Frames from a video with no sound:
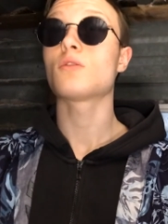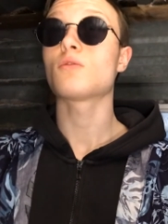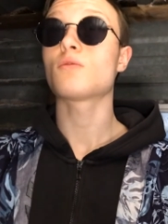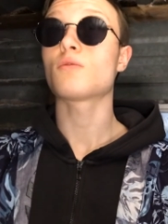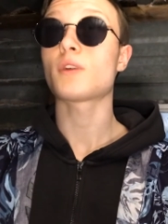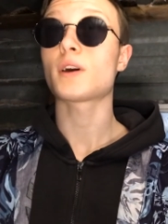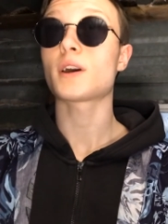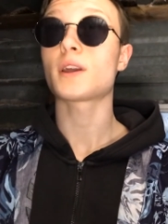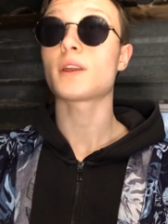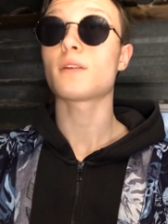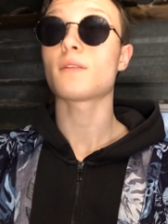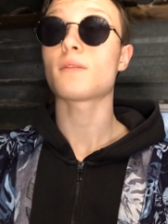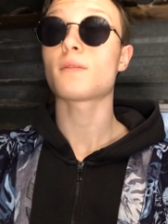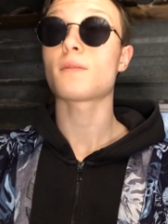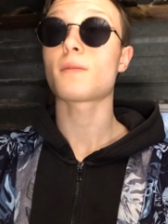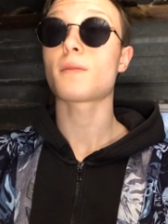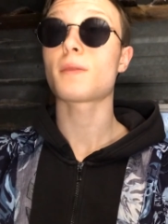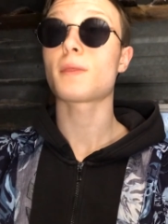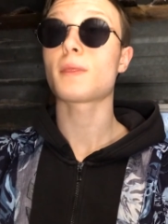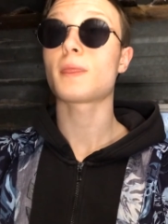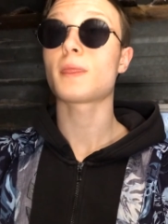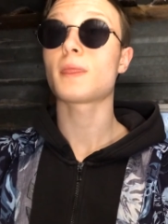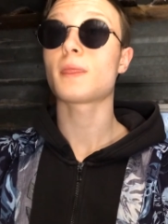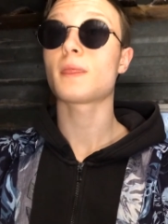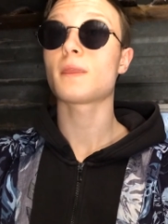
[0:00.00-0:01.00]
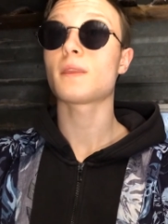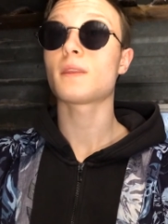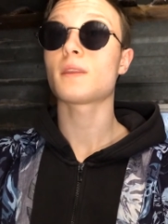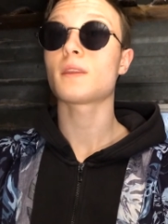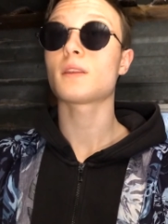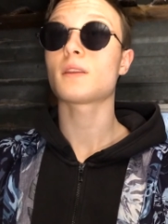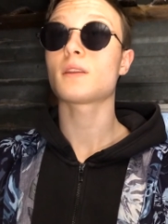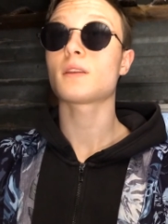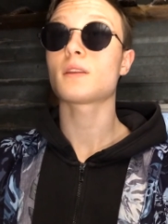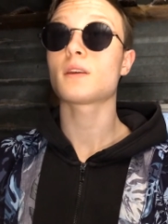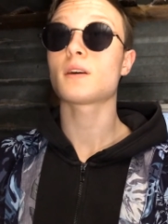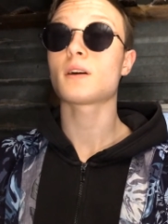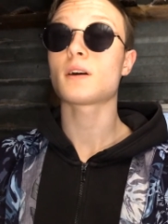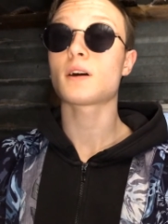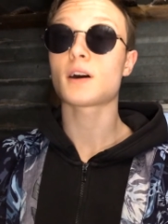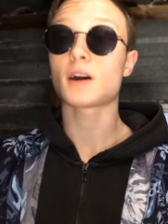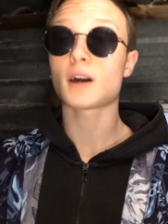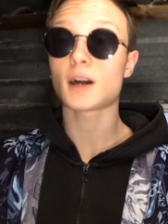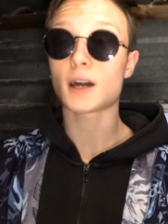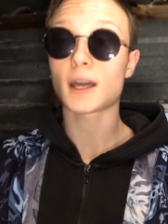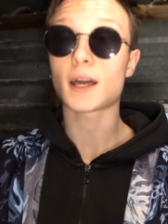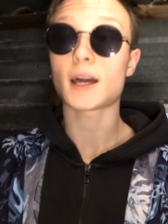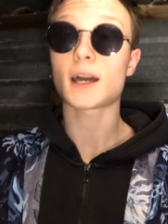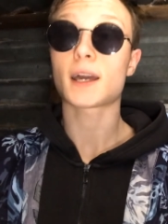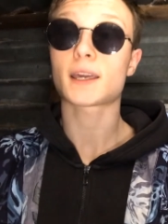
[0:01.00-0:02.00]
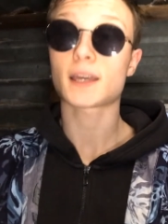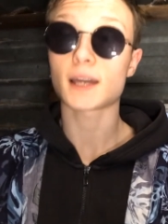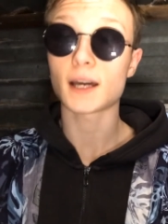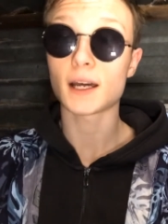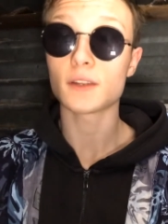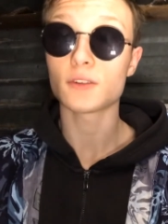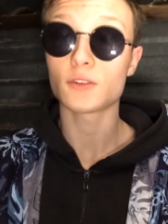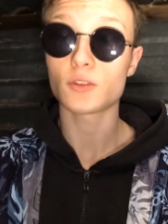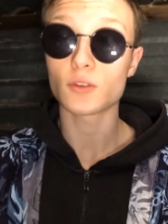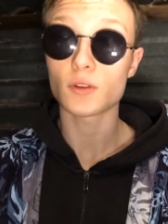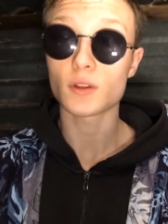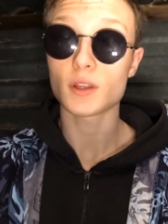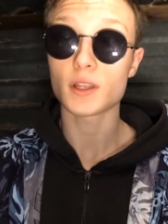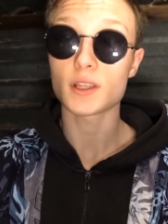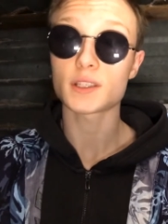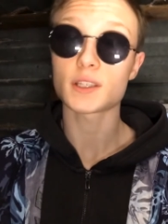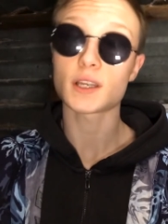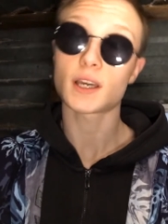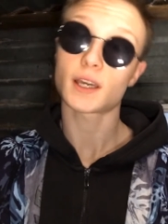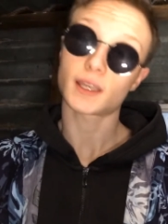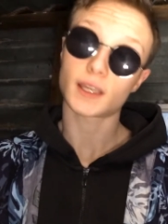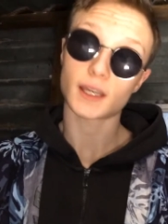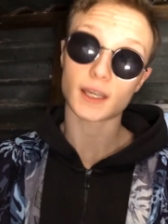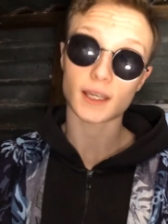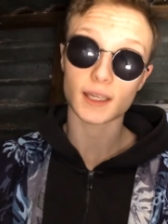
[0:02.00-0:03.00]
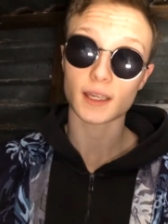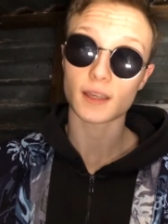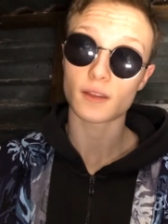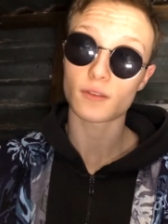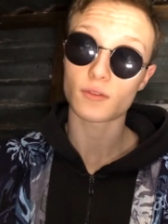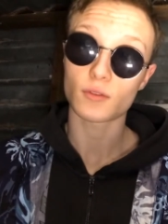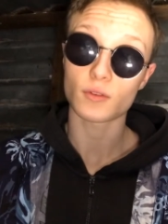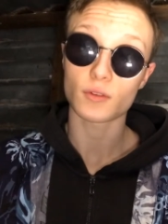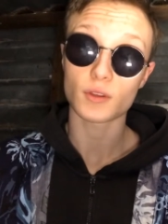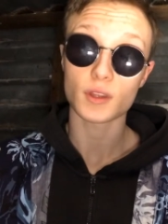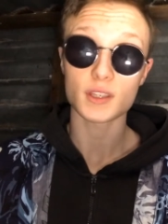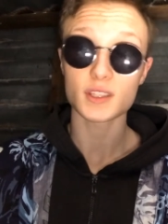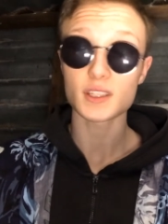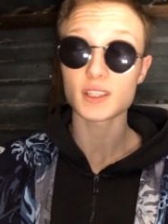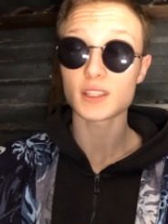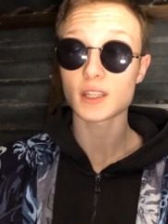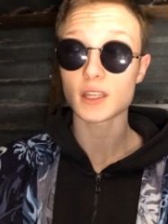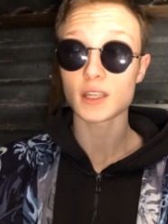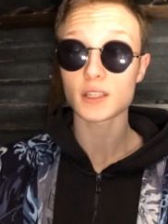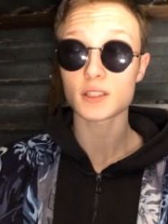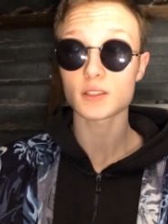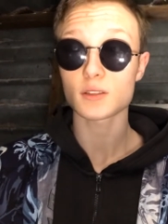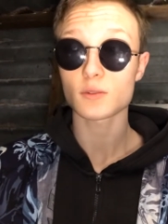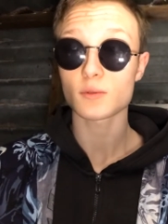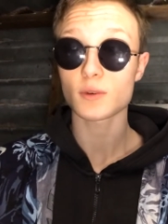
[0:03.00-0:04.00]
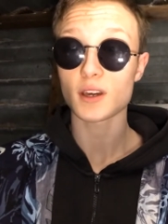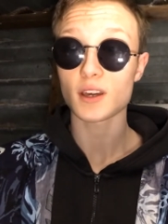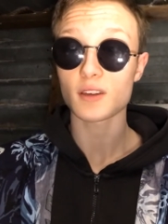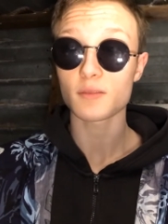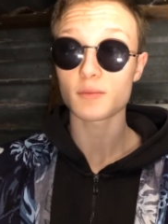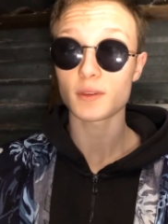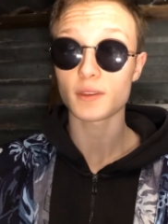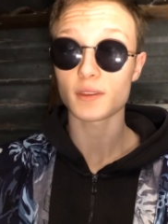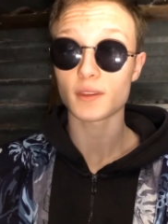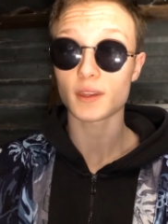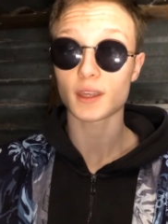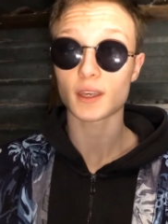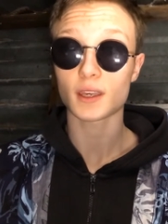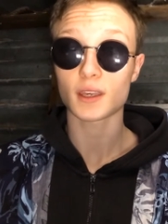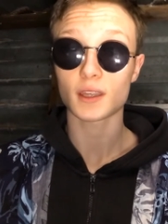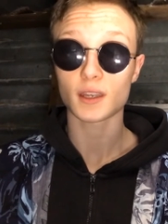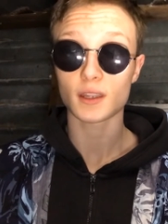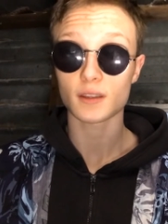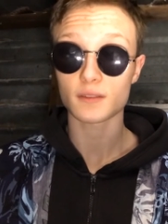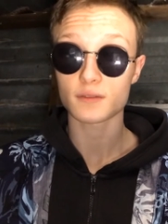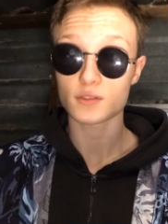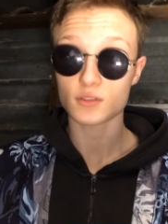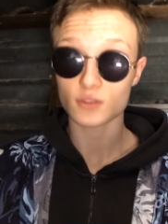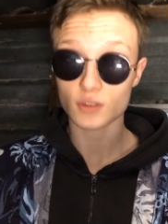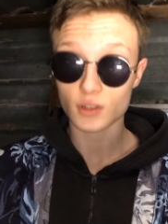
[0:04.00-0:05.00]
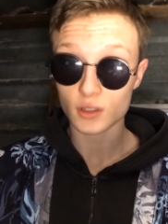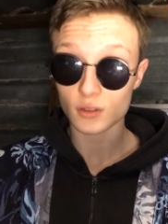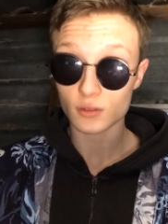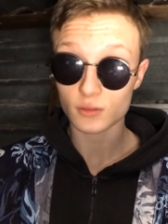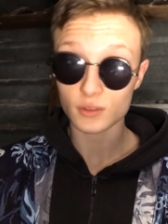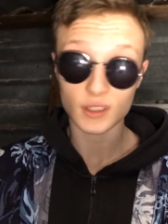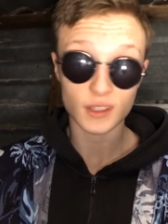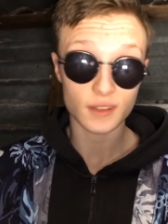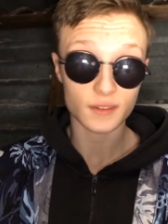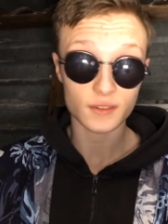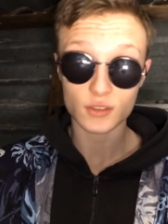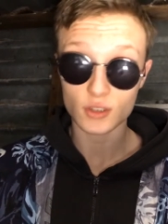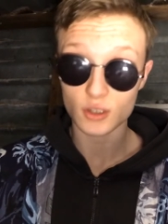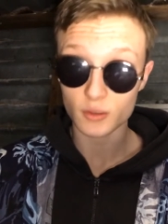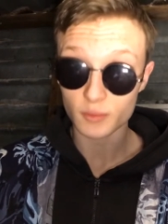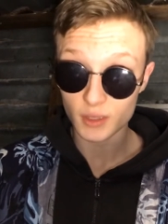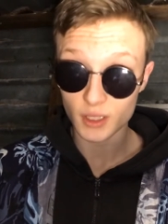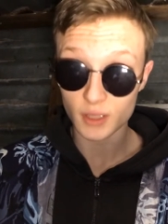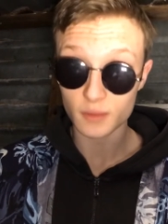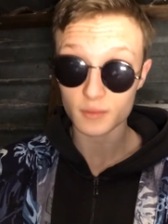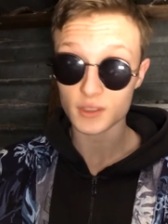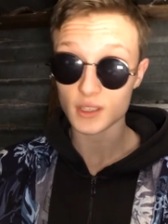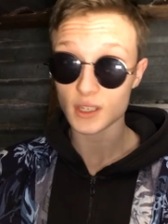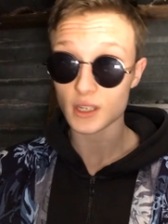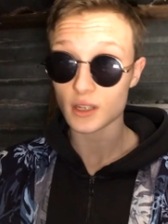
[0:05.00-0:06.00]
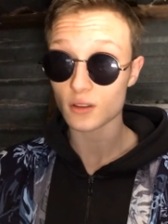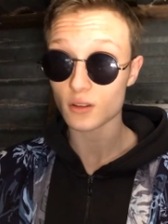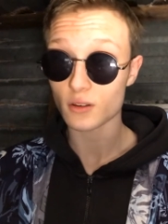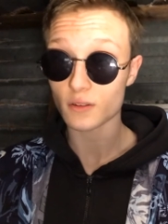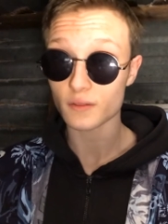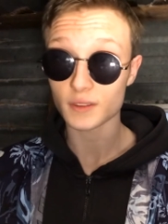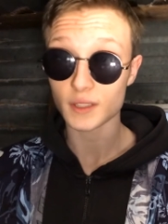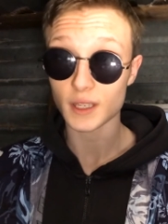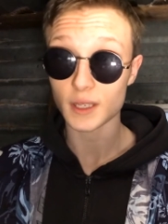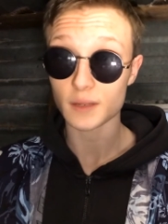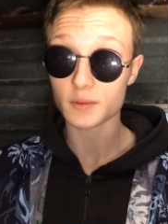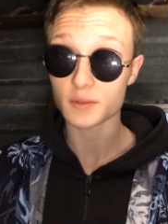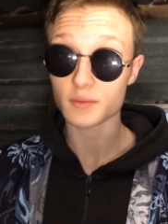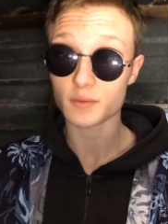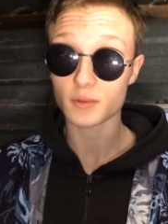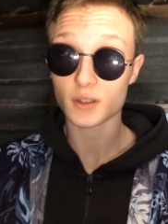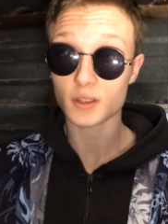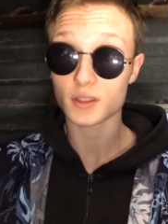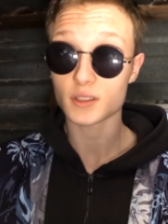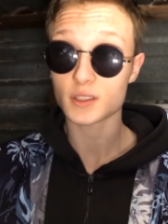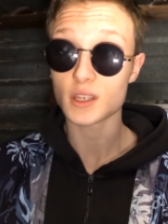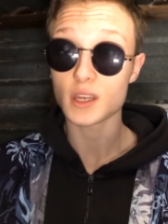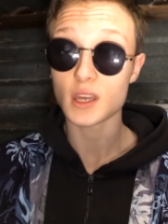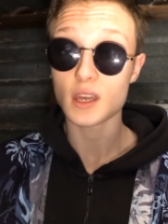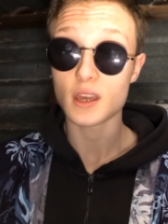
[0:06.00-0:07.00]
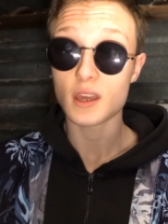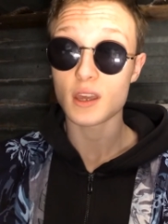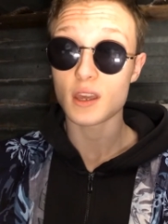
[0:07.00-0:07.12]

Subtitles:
right, I can do this, I can get through this. And that's the way I've been thinking. I've struggled and I've sort of been upset a lot of times because